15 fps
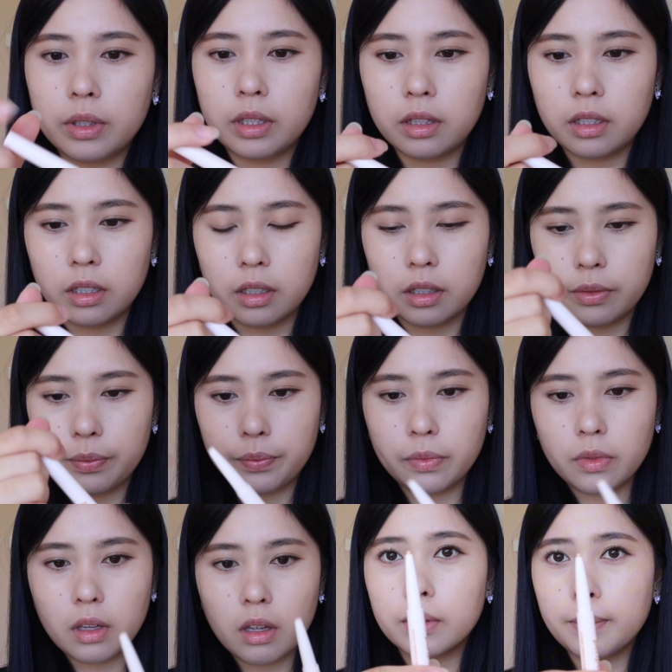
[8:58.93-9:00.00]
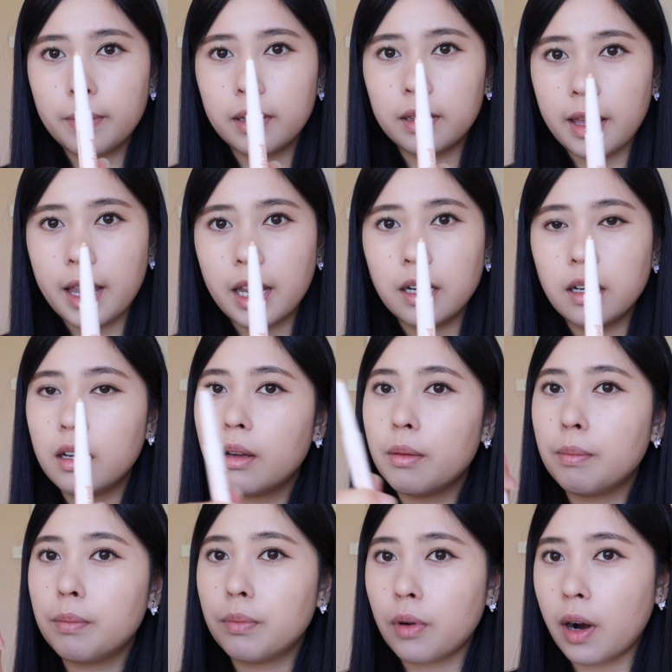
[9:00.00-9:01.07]
with the plain
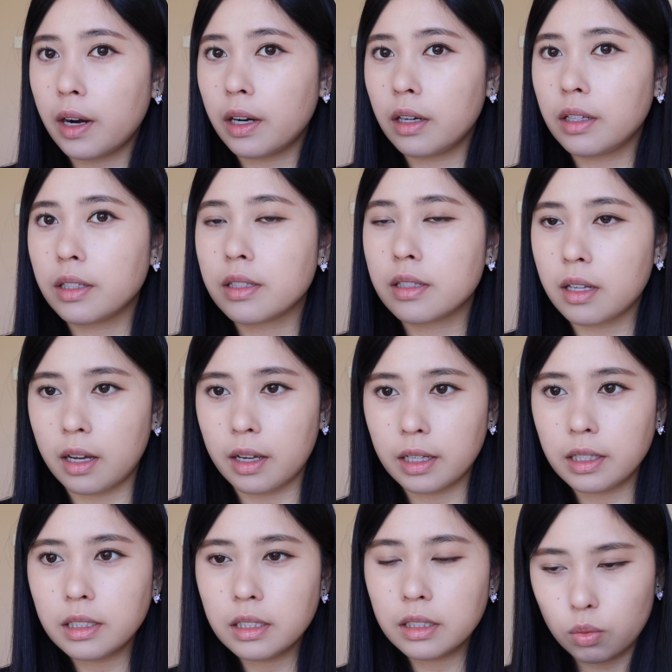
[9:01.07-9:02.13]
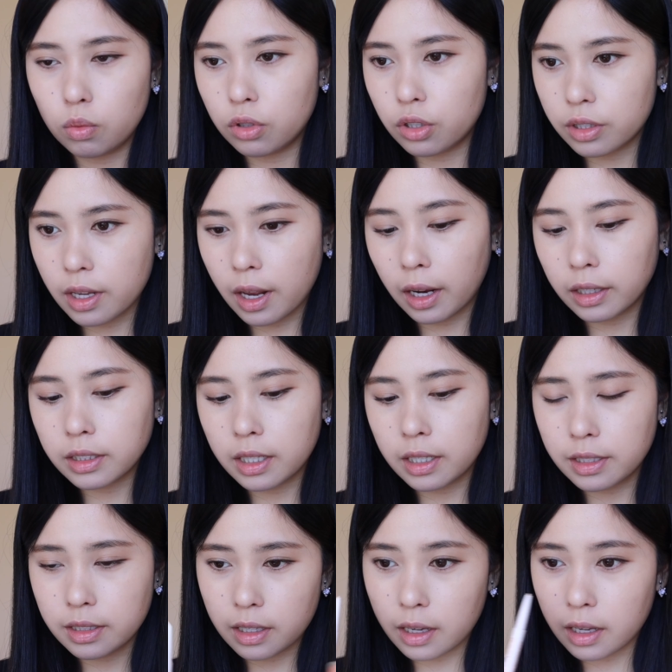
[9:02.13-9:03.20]
brightener side. This will just act
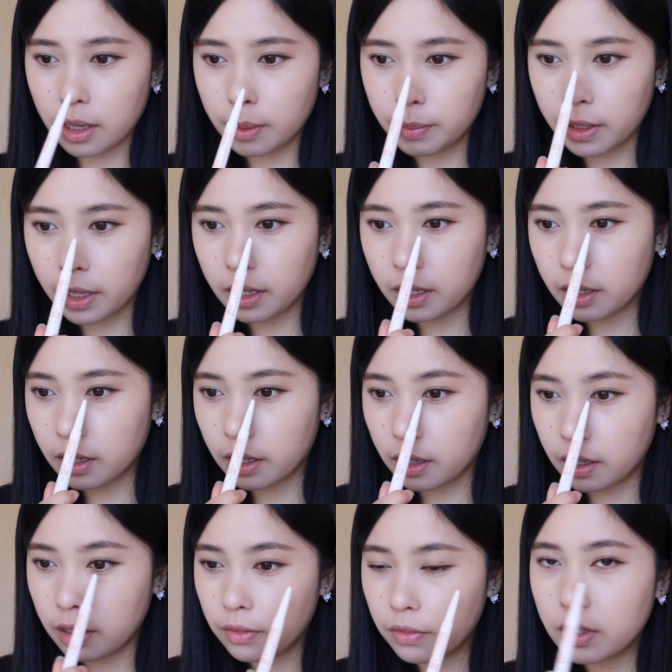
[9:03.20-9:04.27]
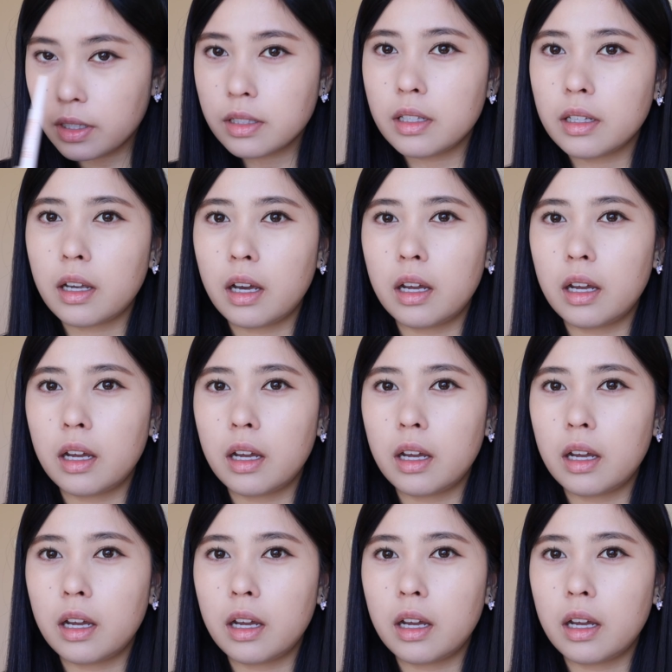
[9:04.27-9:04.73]
as a blank canvas and